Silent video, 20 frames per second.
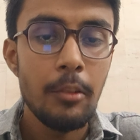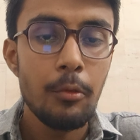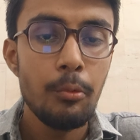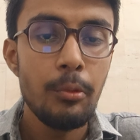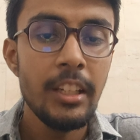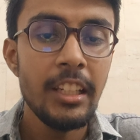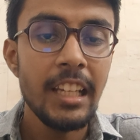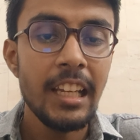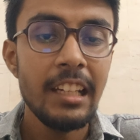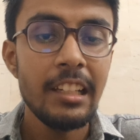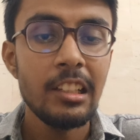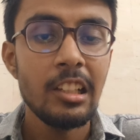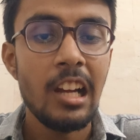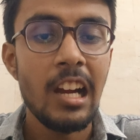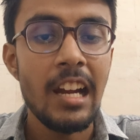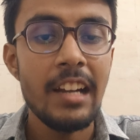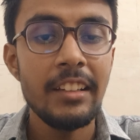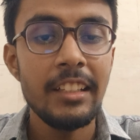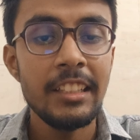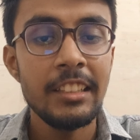We
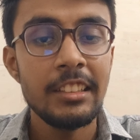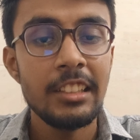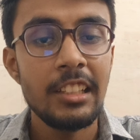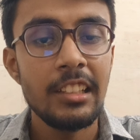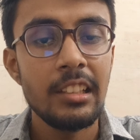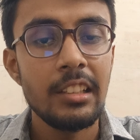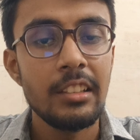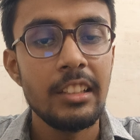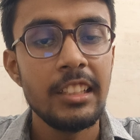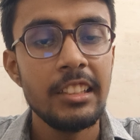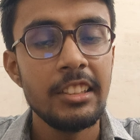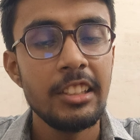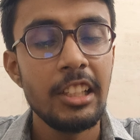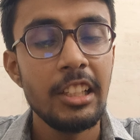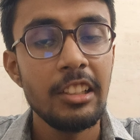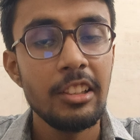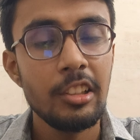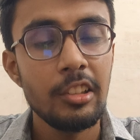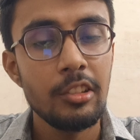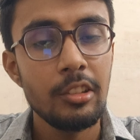can't
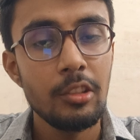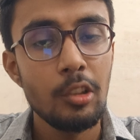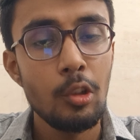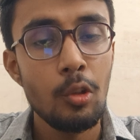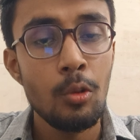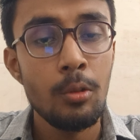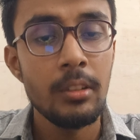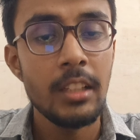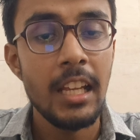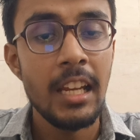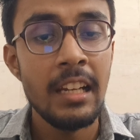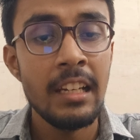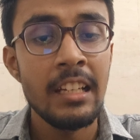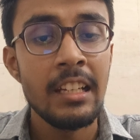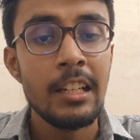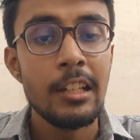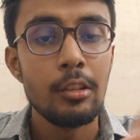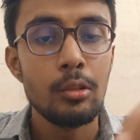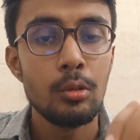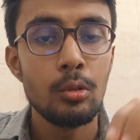distinguish that